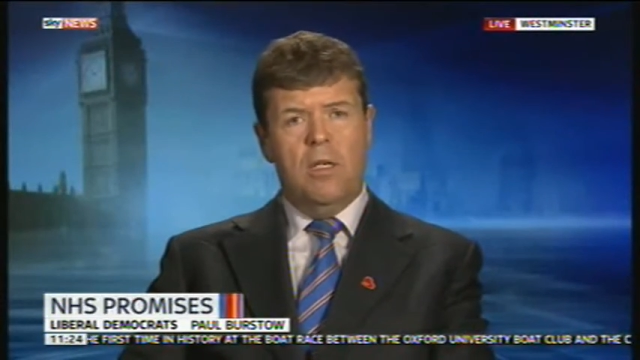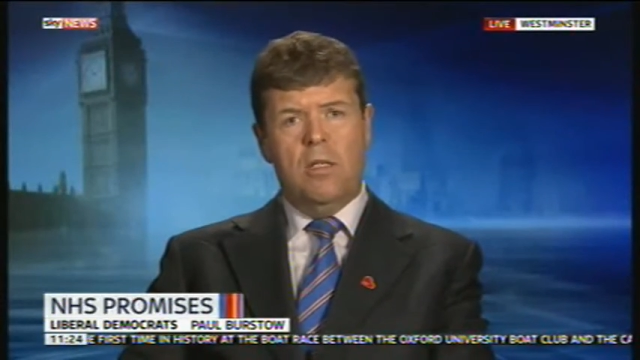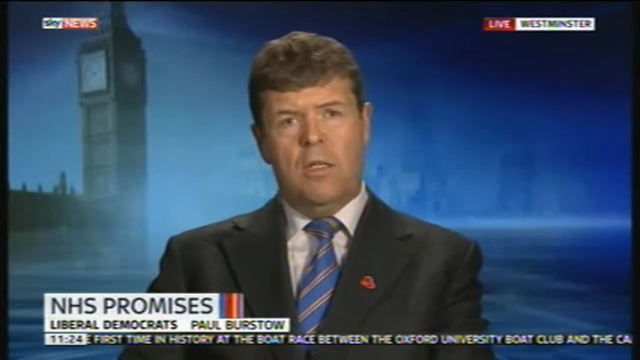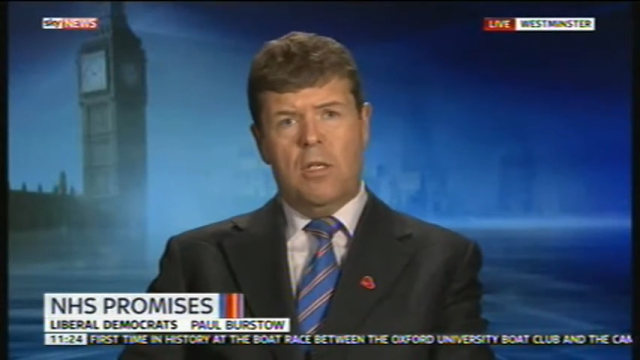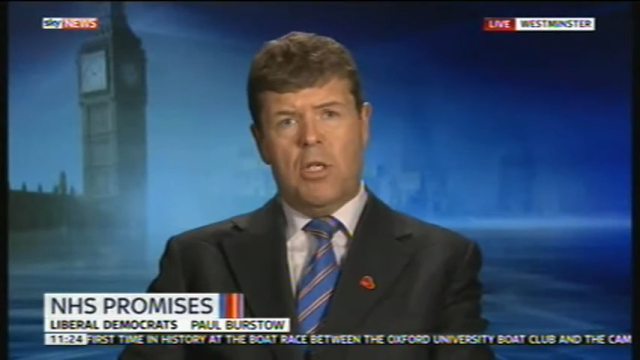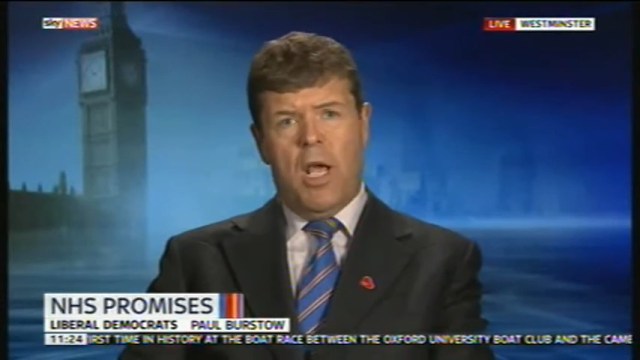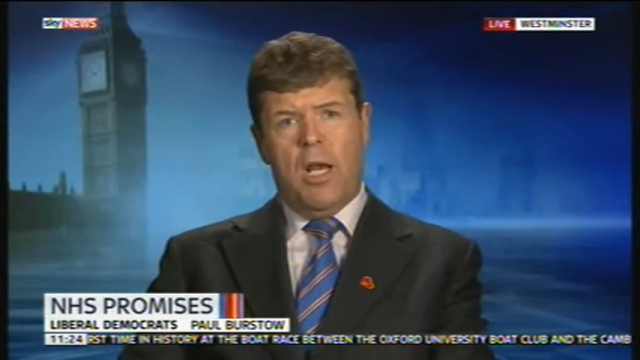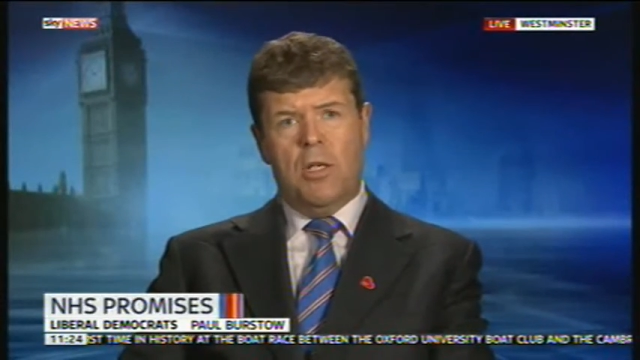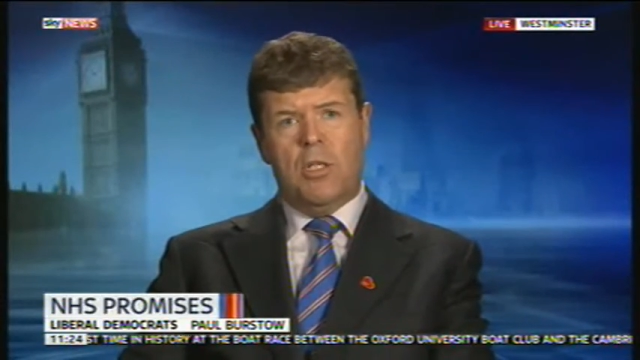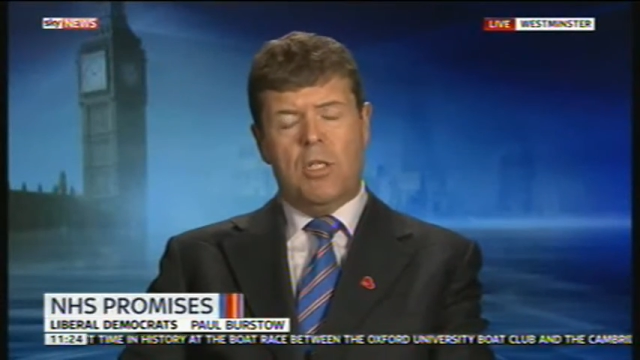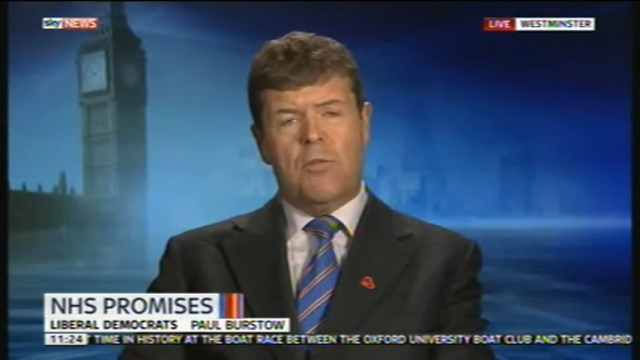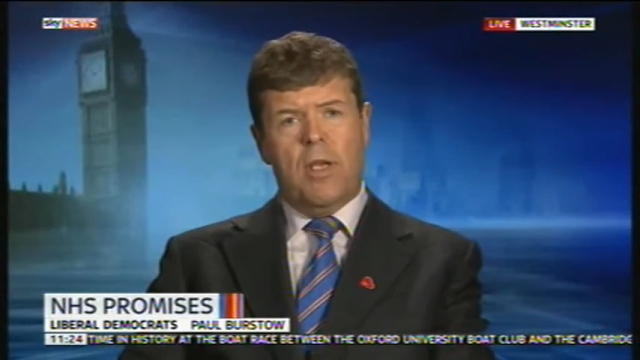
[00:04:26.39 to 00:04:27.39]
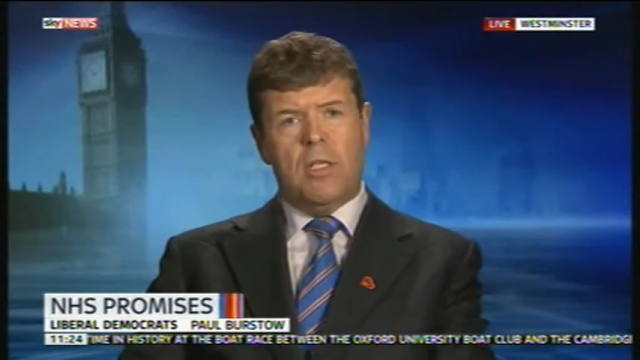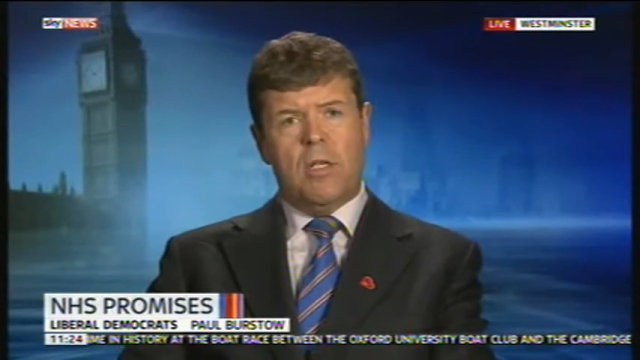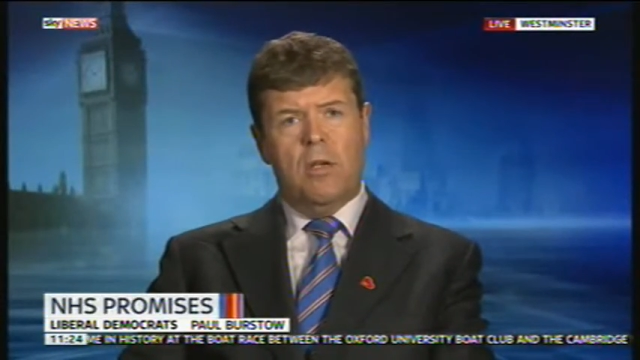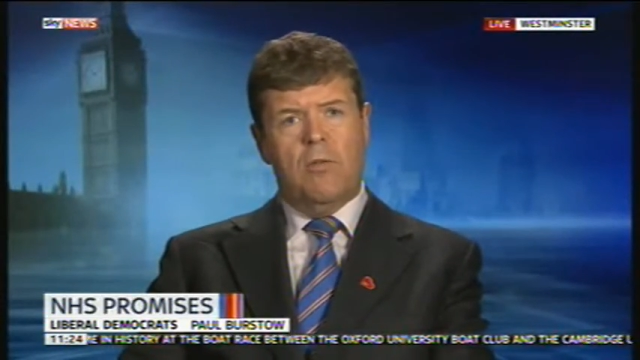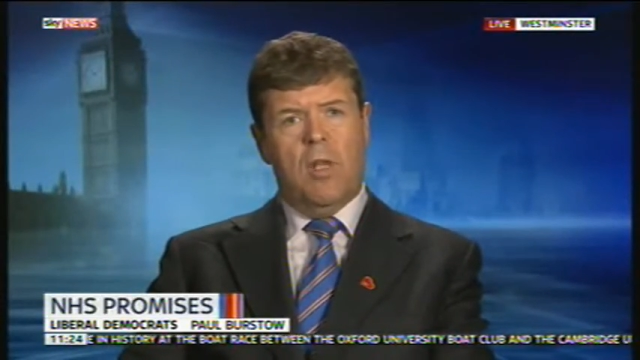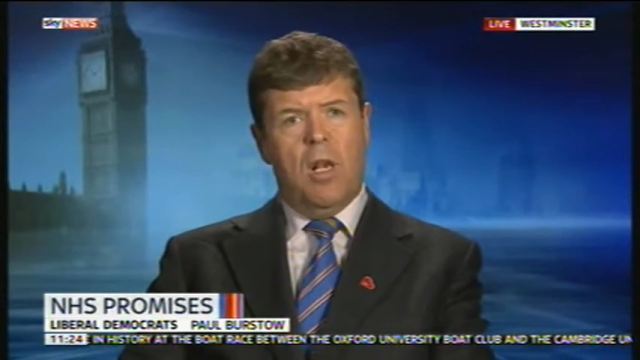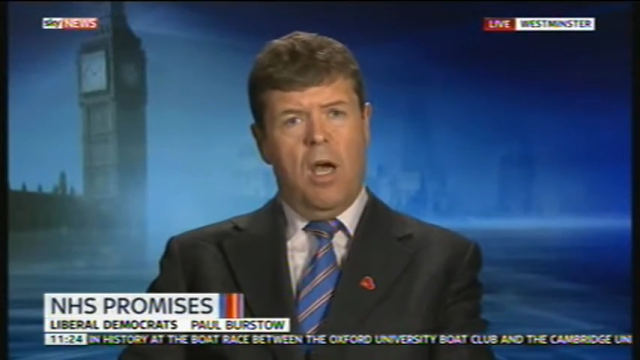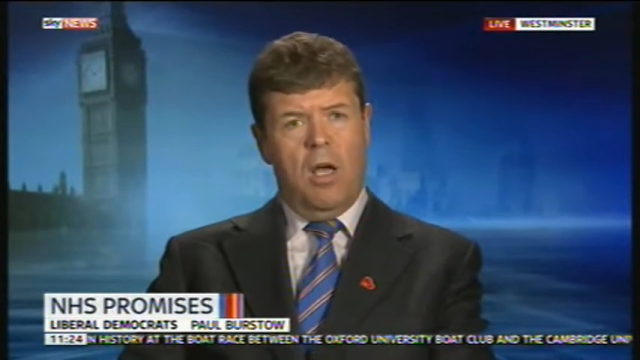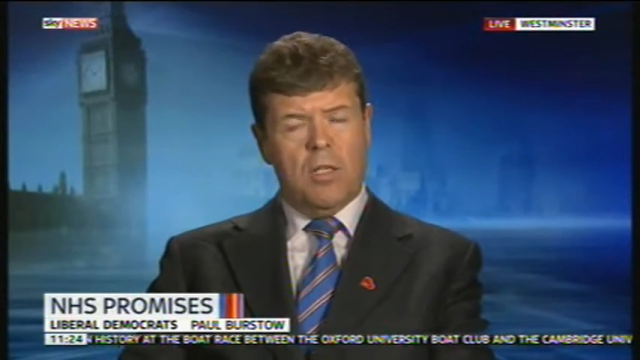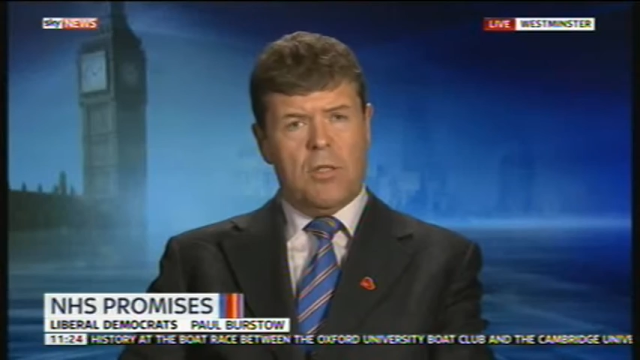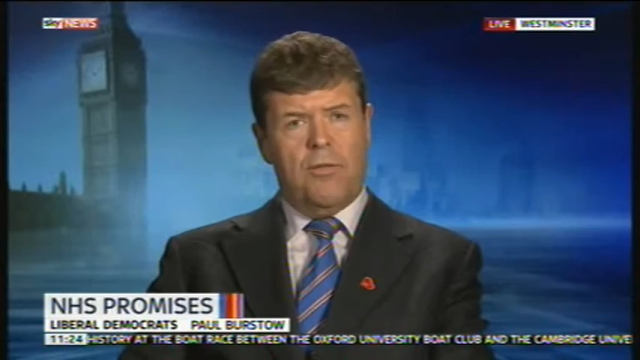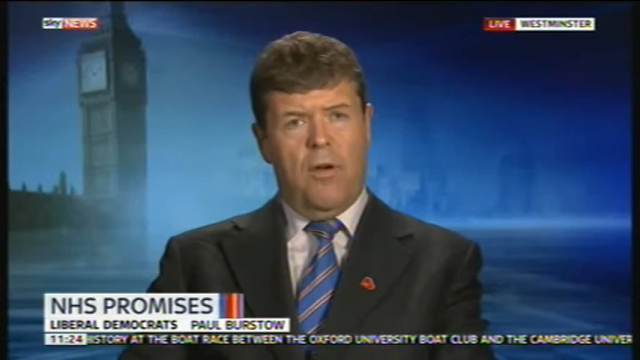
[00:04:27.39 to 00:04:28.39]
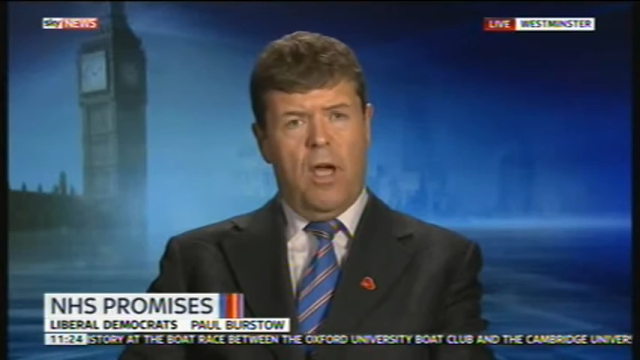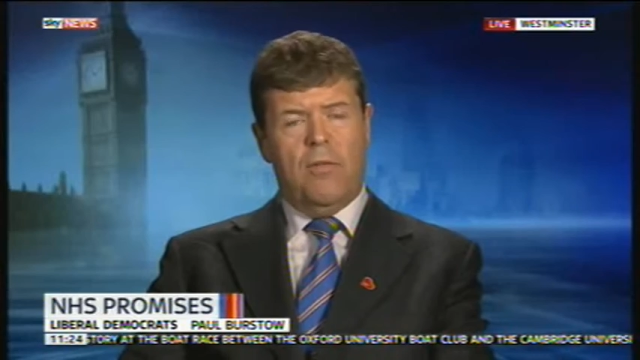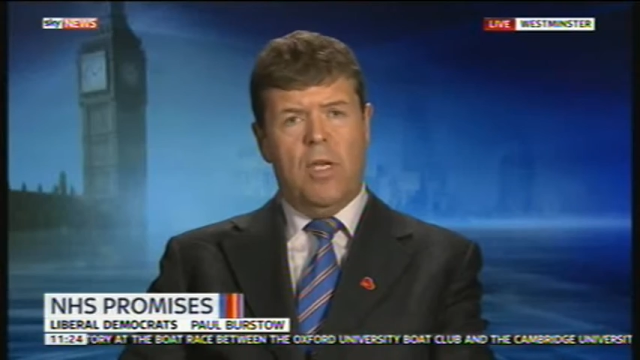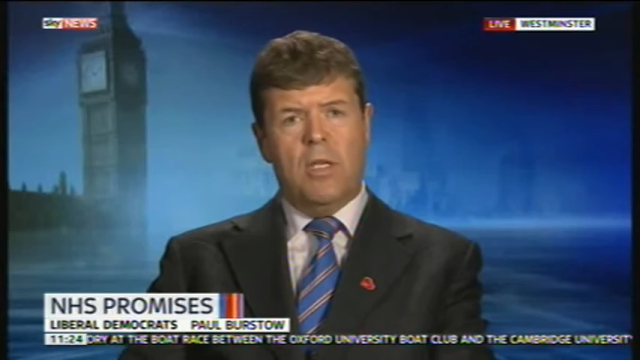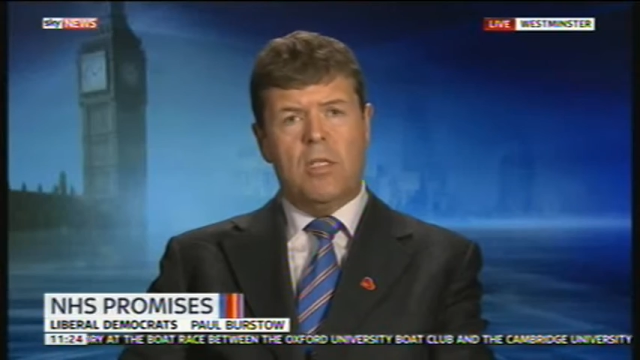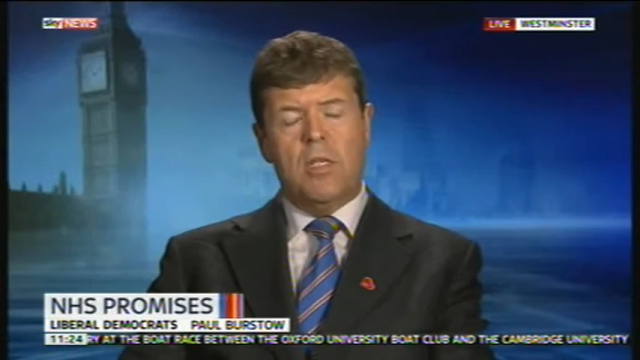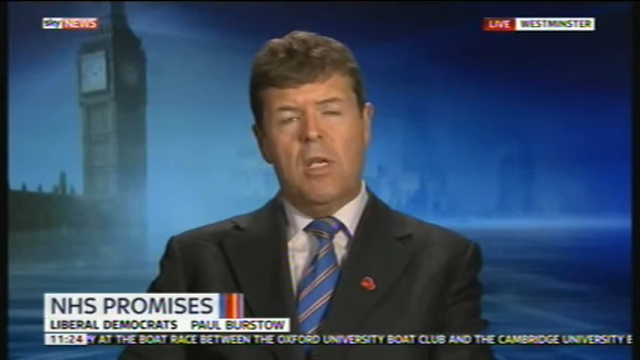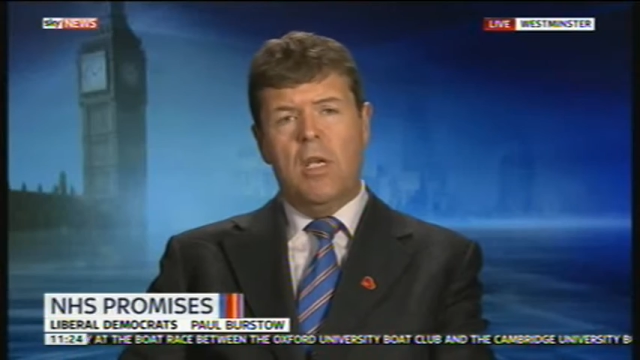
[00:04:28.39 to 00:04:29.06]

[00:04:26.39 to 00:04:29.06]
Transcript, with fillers: than the challenge it's faced over the last five years.